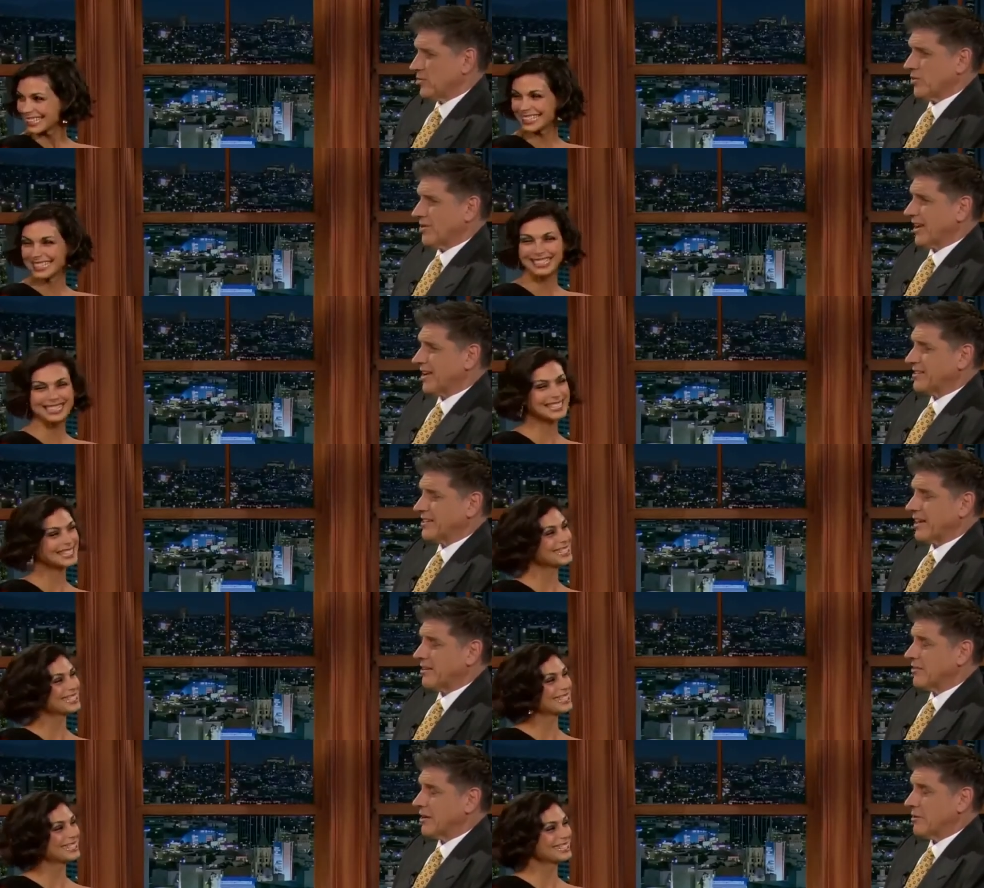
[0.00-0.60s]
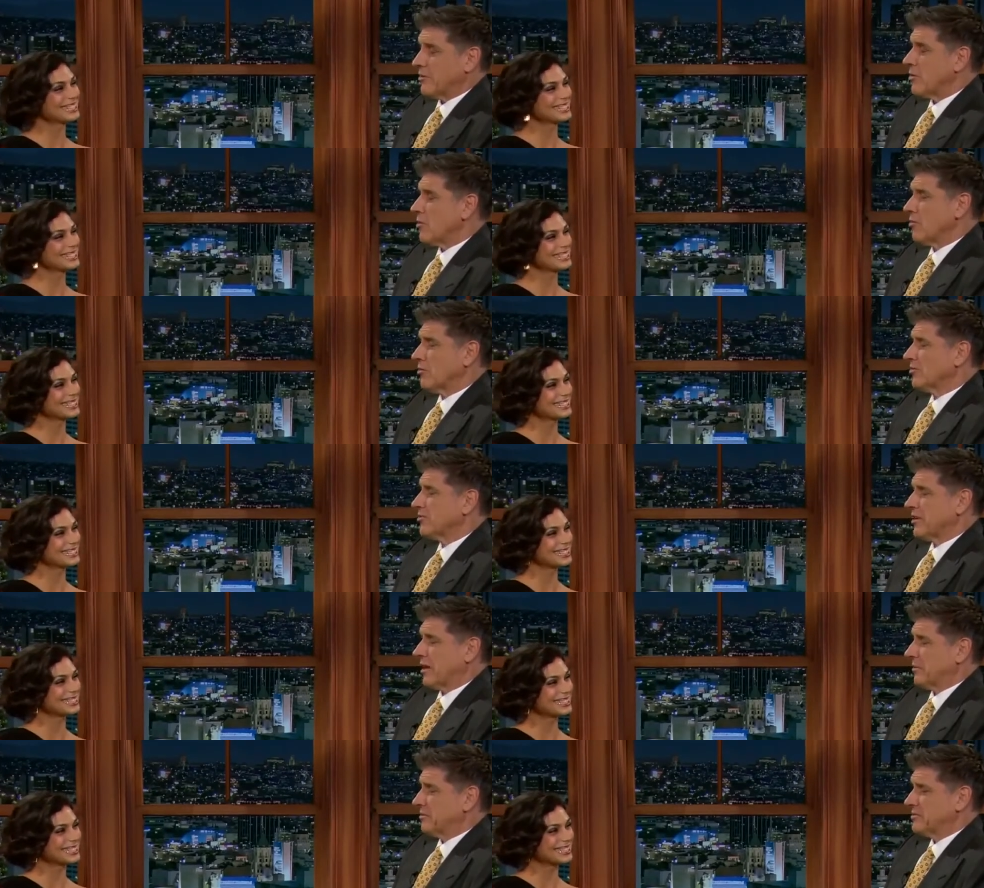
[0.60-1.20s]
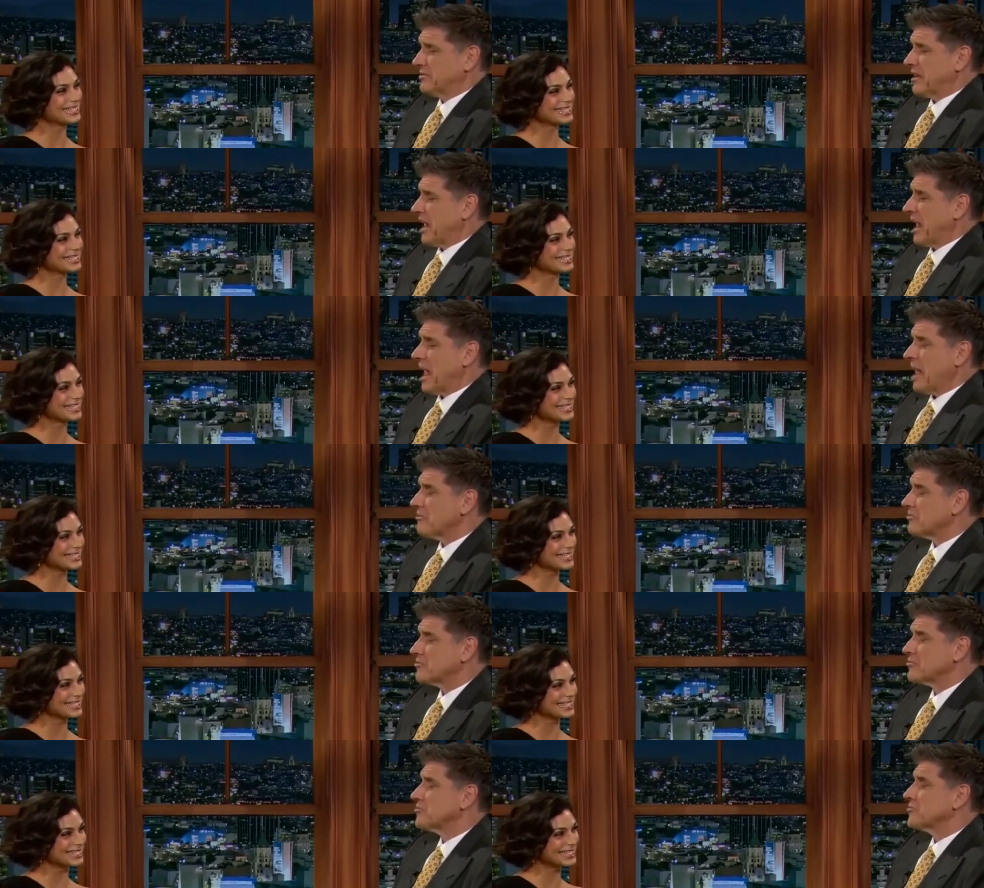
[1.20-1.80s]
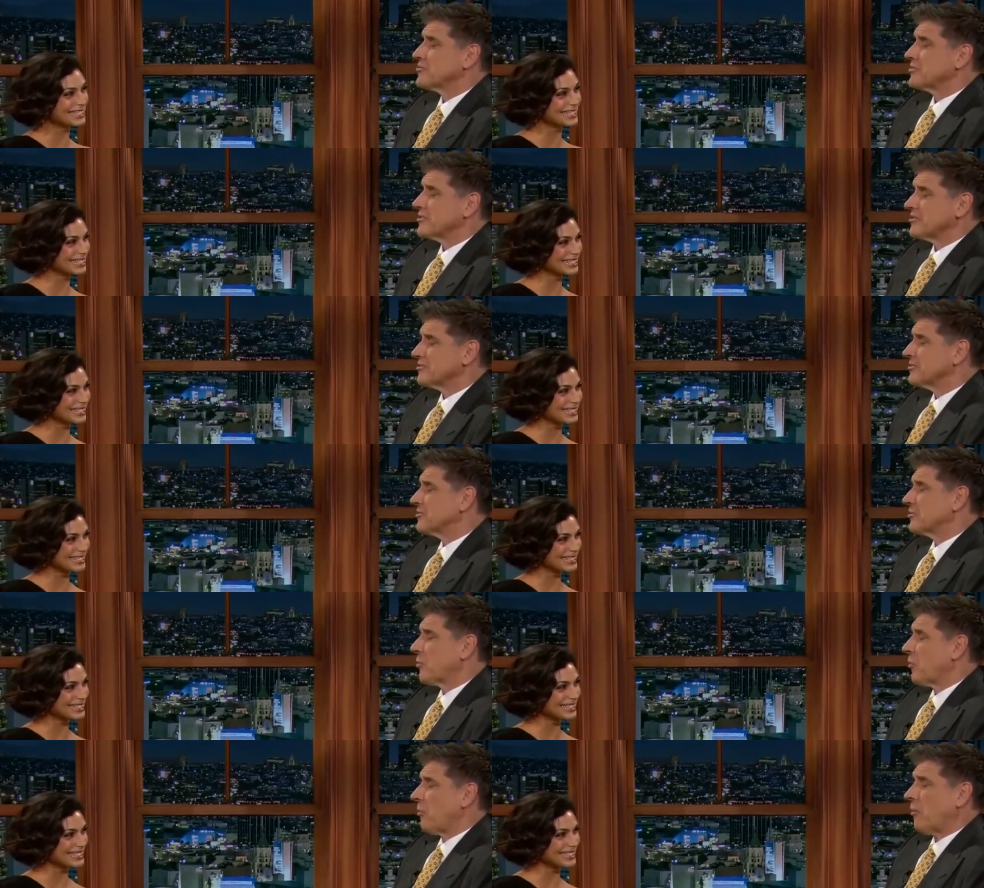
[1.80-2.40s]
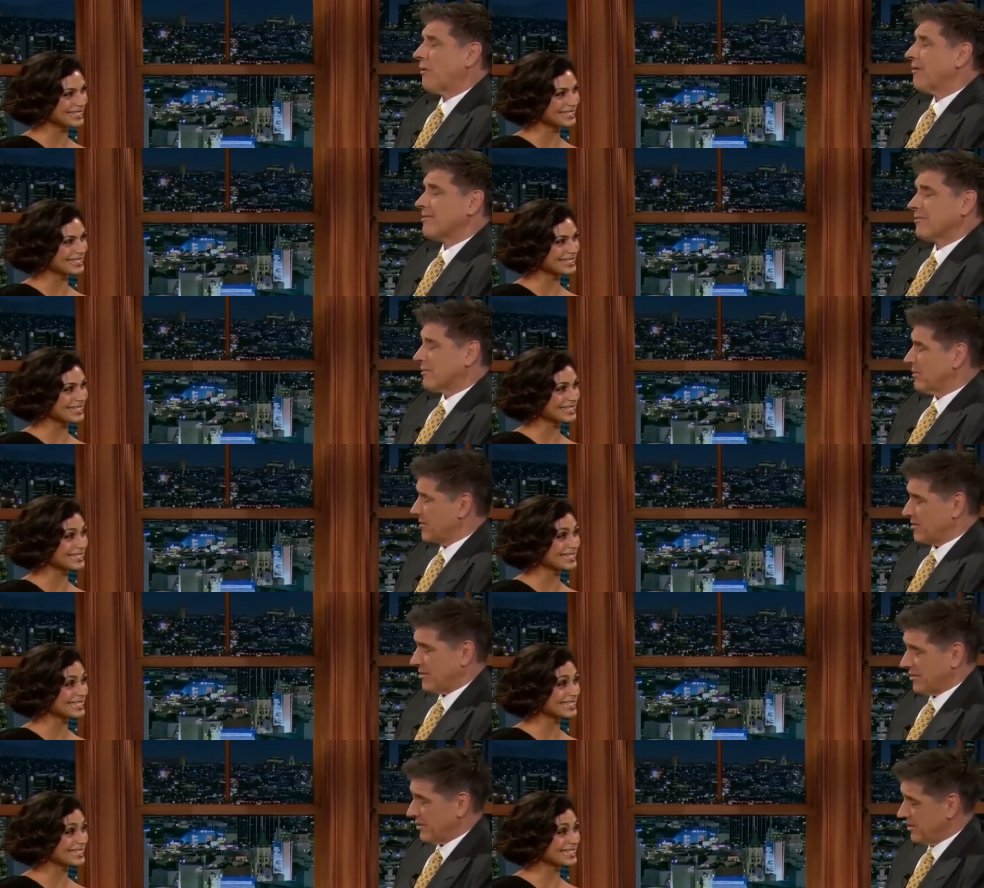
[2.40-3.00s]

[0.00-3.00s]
Speaker 1: we talk like Downton Abbey all the time. It's absolutely... Was